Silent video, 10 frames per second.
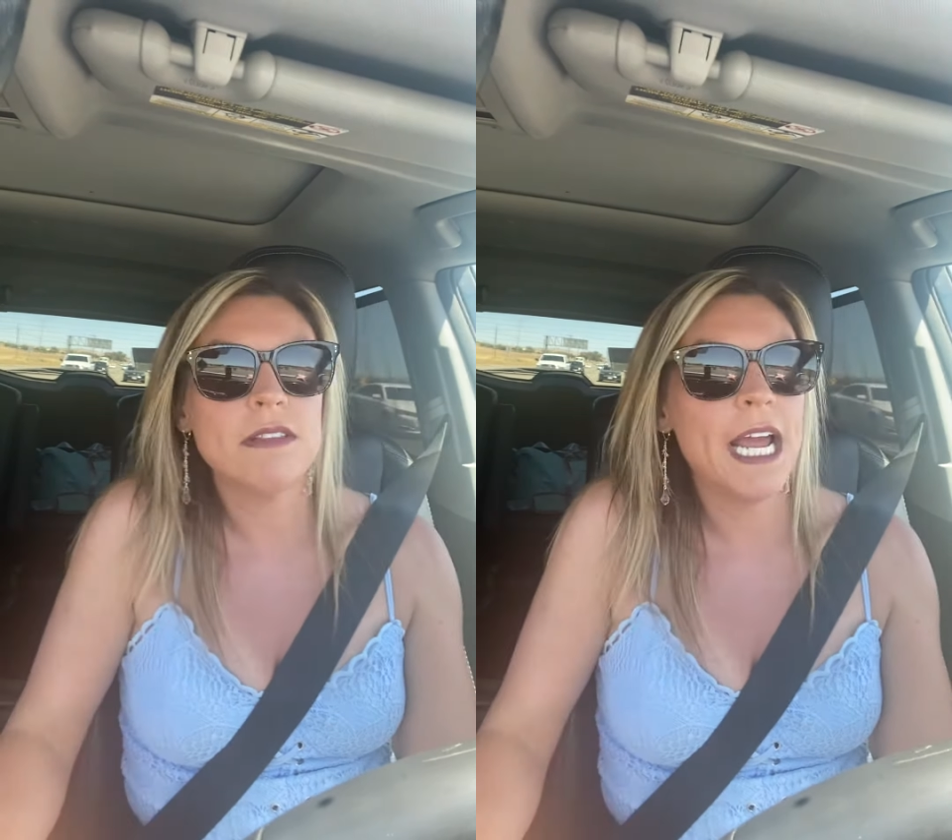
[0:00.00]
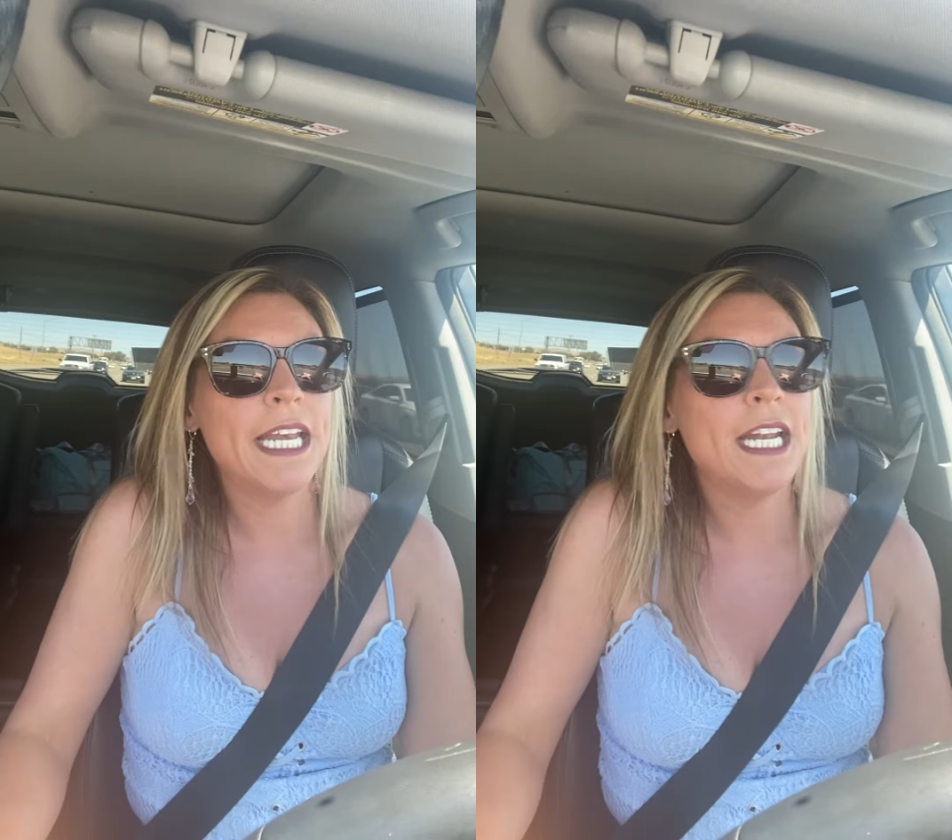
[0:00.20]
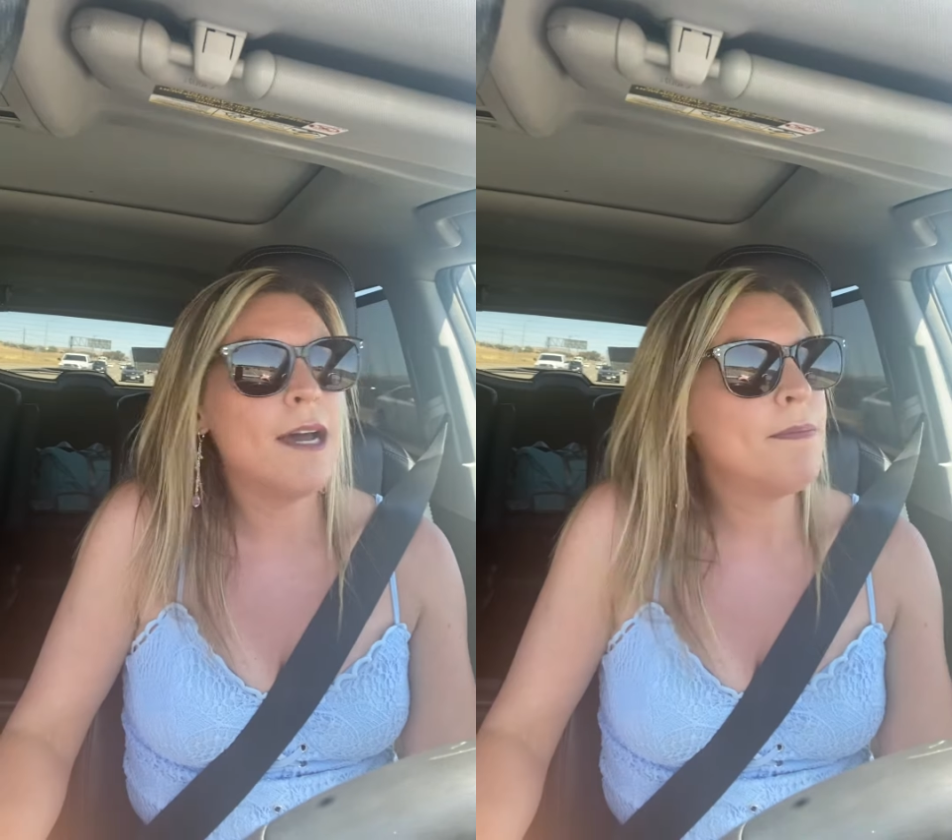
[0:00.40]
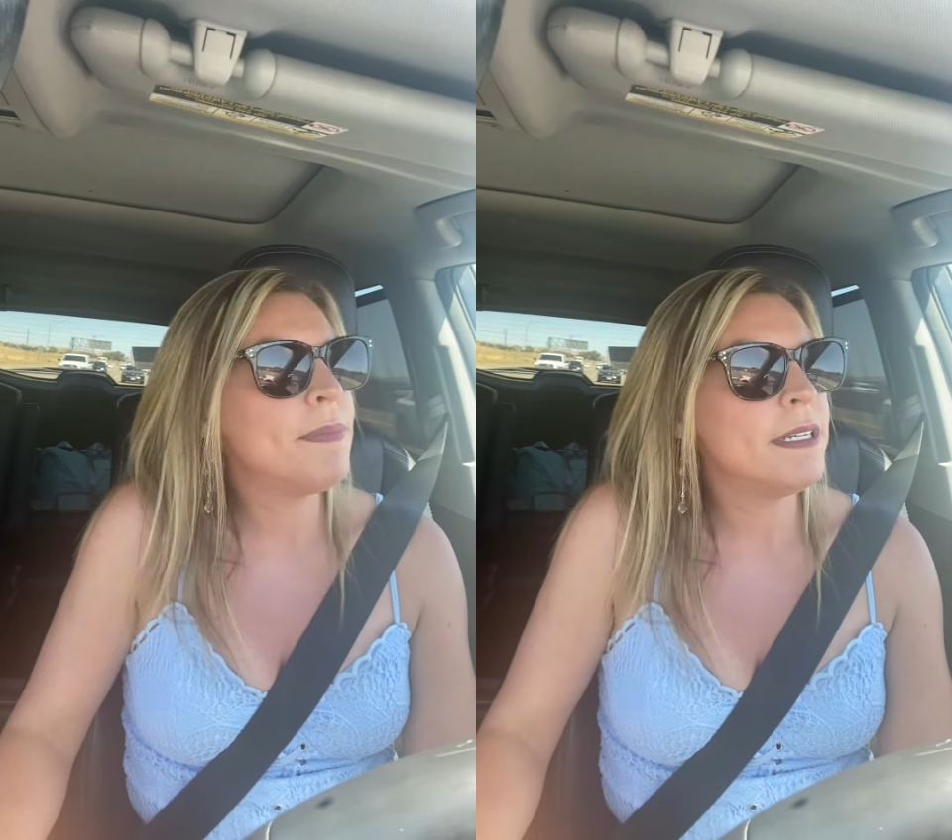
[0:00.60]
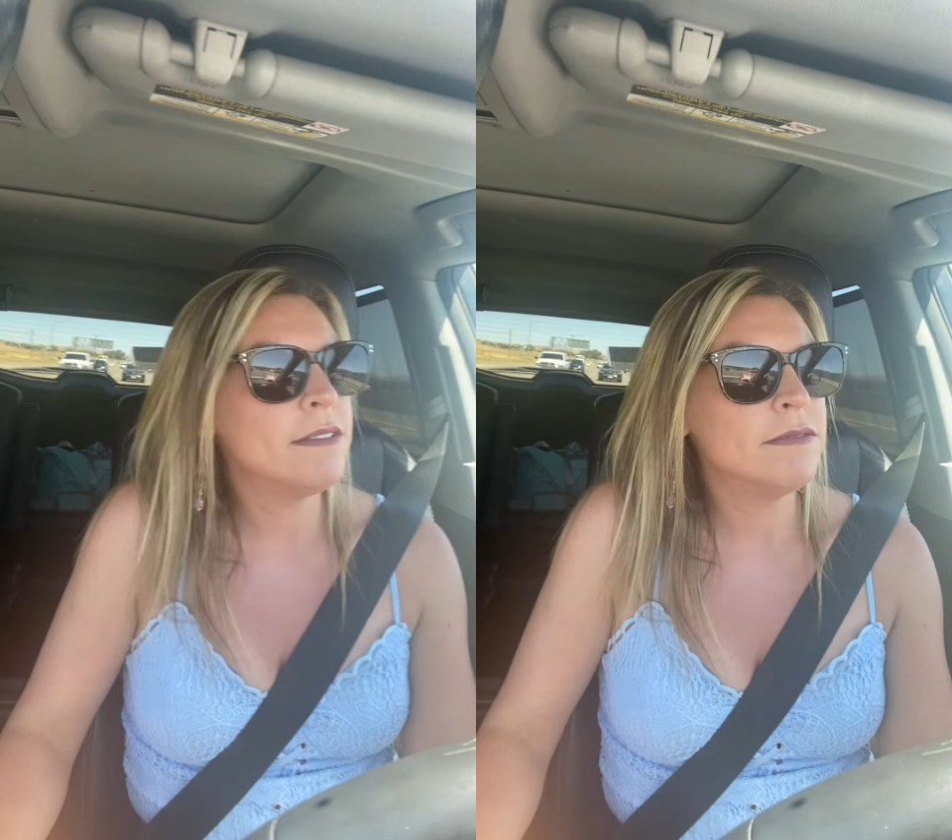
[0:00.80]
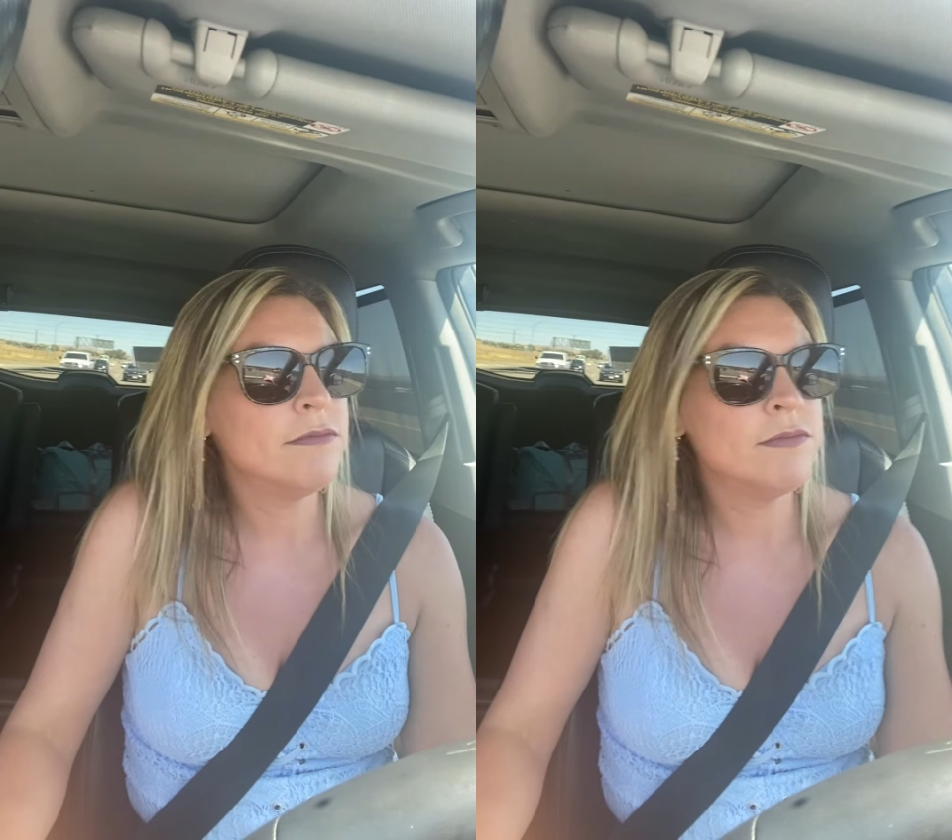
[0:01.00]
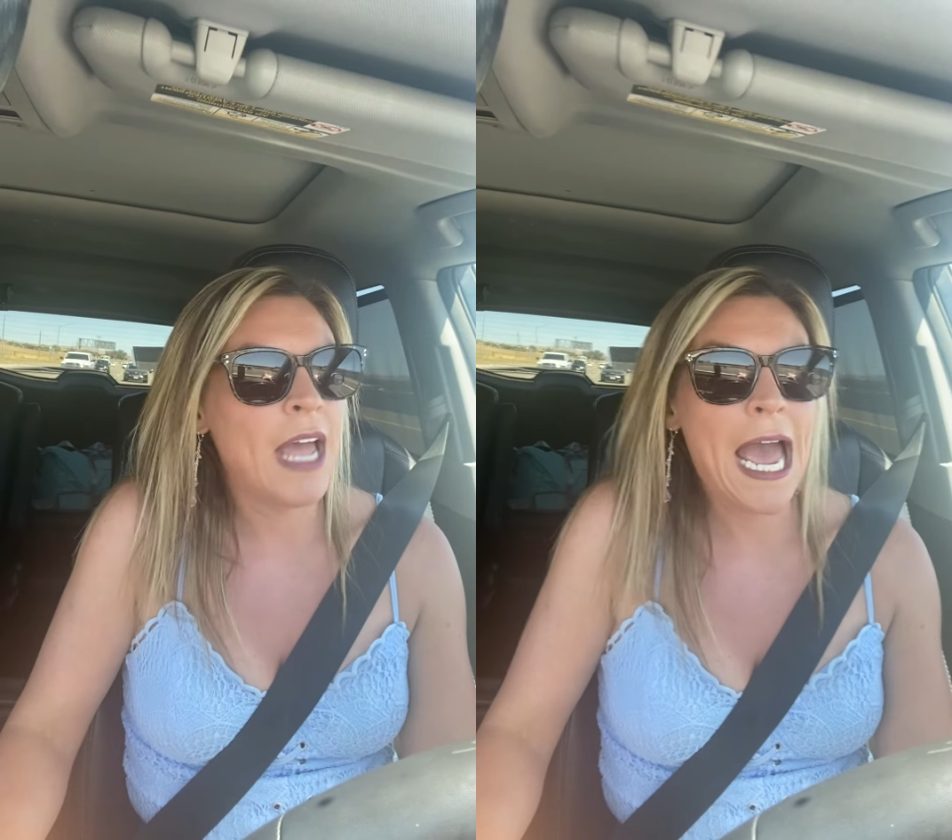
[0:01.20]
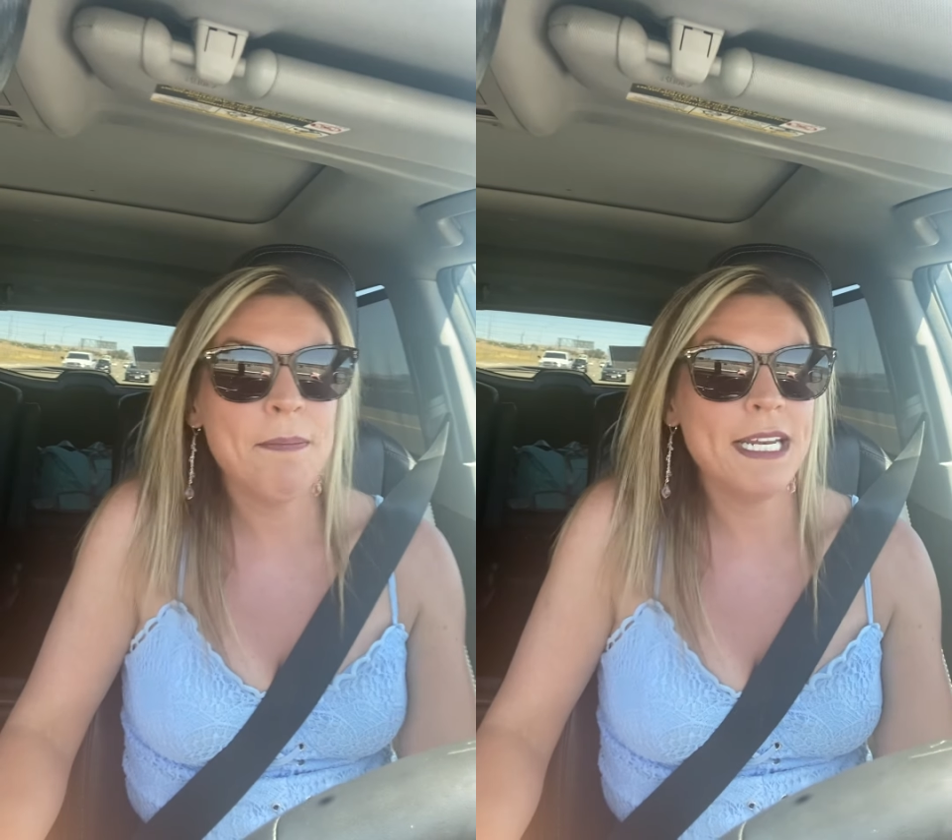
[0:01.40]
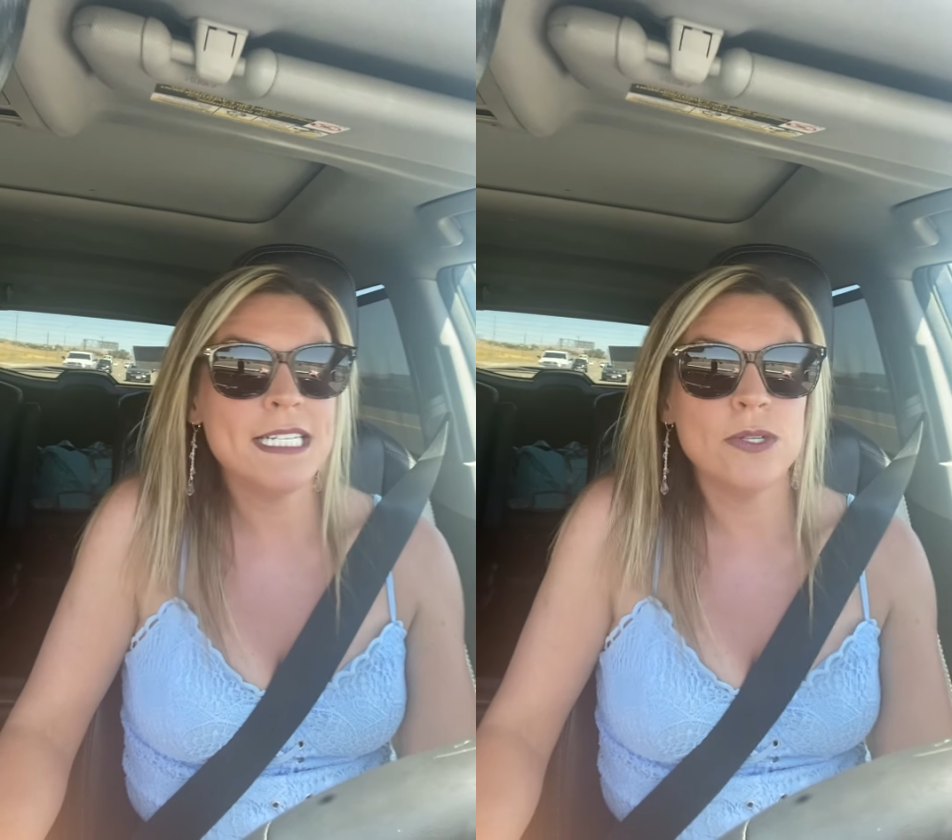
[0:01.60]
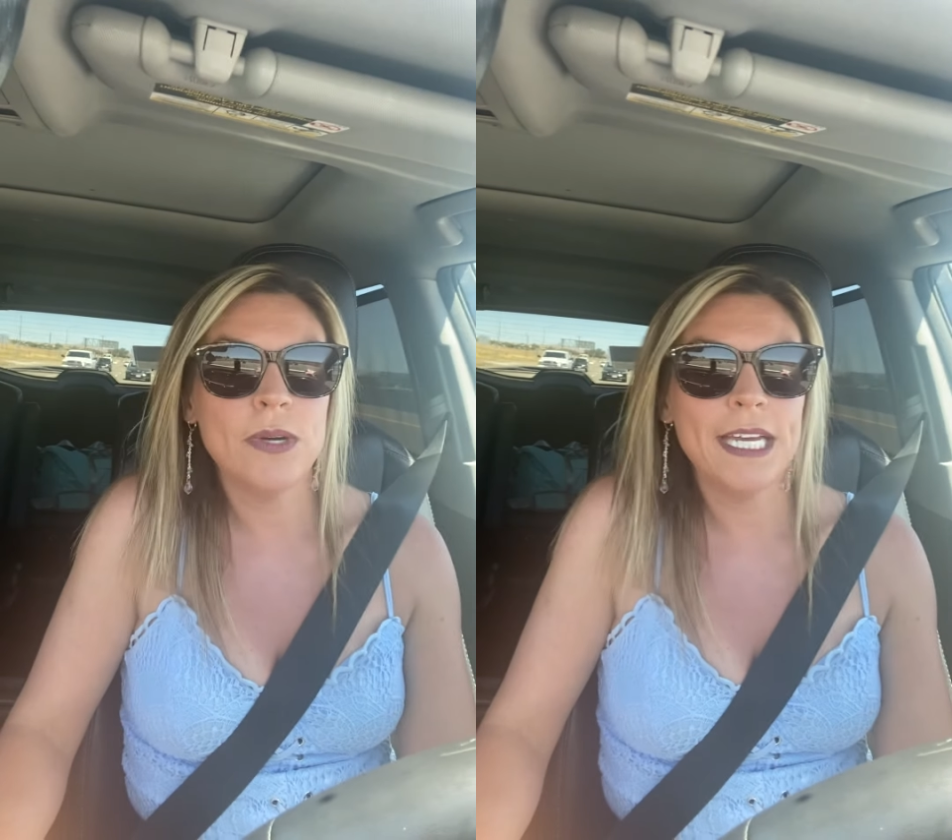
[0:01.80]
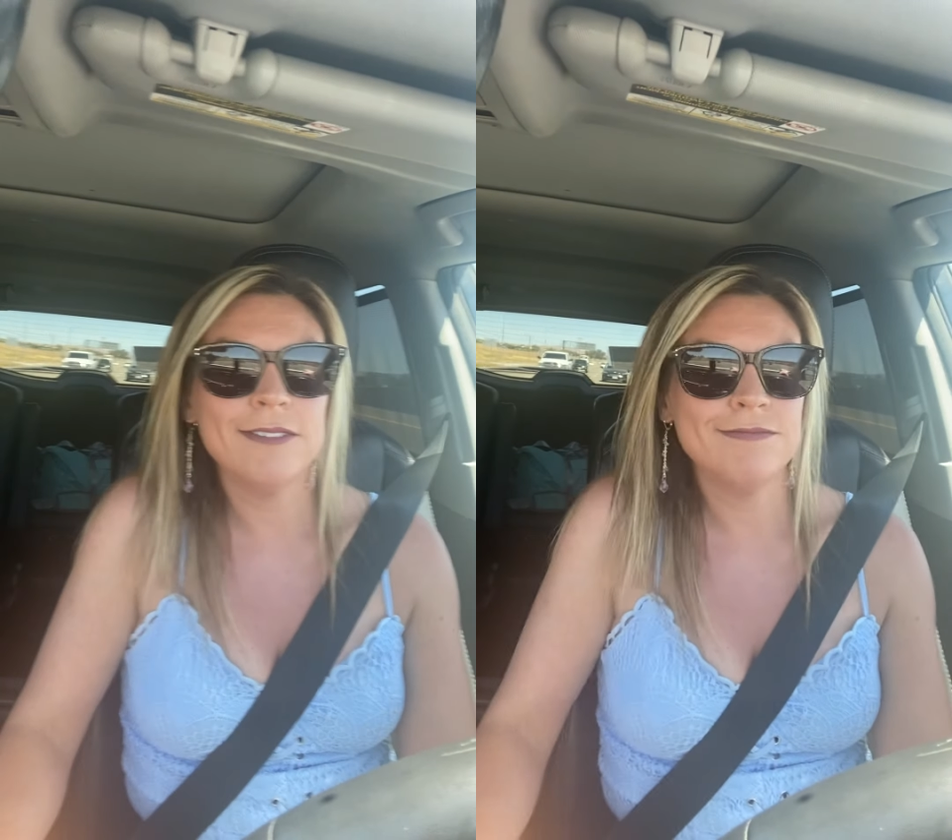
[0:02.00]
lining up and happy to do it,